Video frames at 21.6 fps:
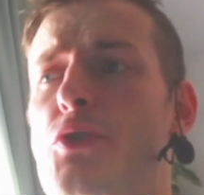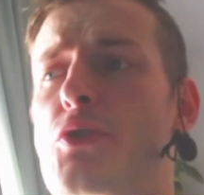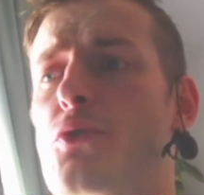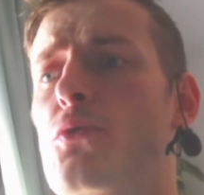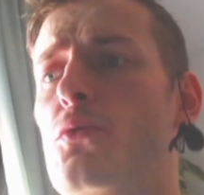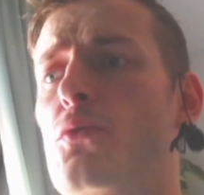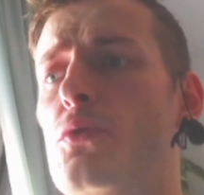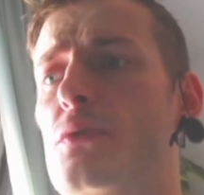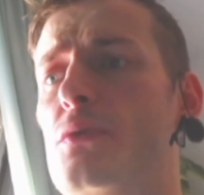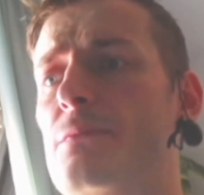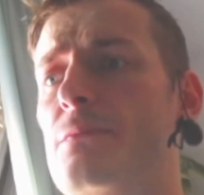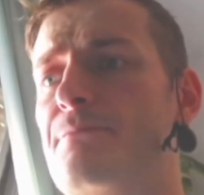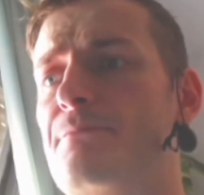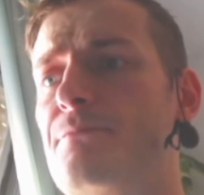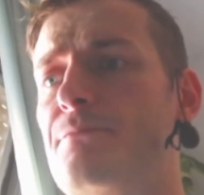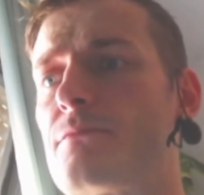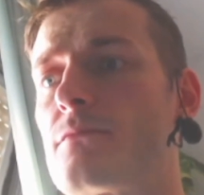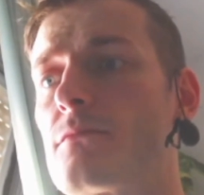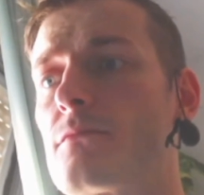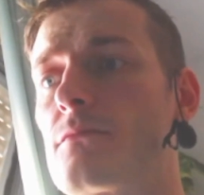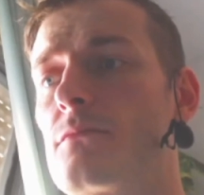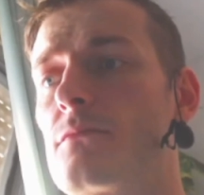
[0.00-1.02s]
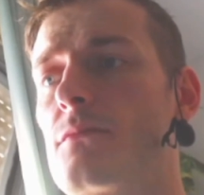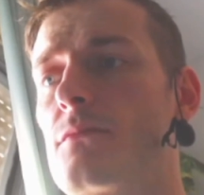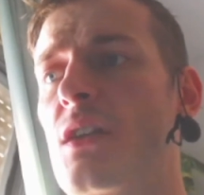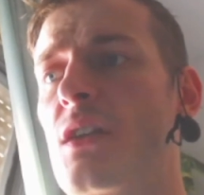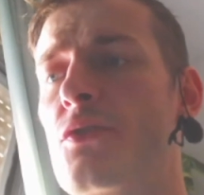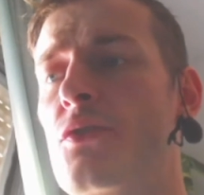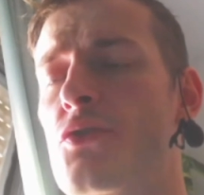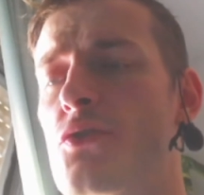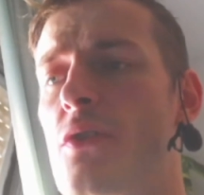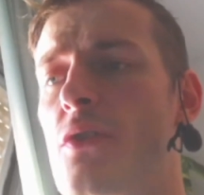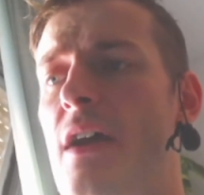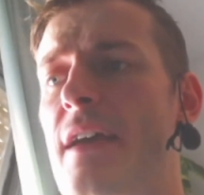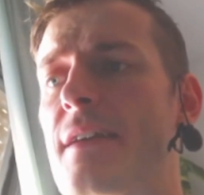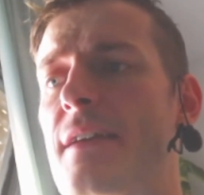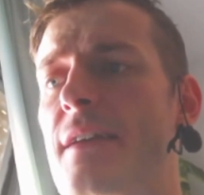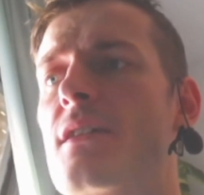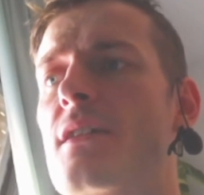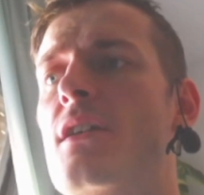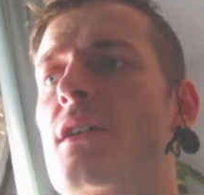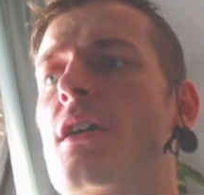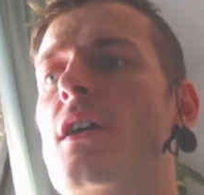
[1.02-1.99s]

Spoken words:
you could try.